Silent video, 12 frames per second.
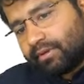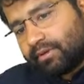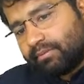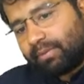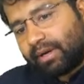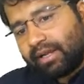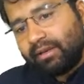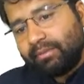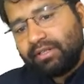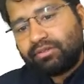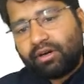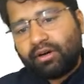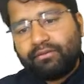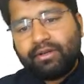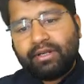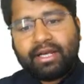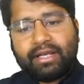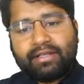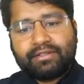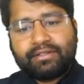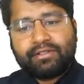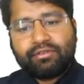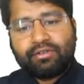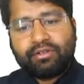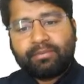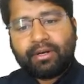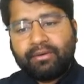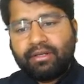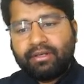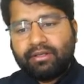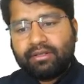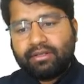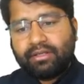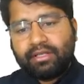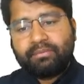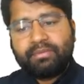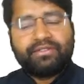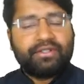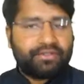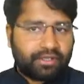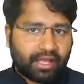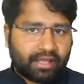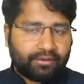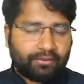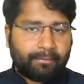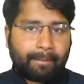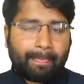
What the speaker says: Parliament of India has residuary power in present scenario.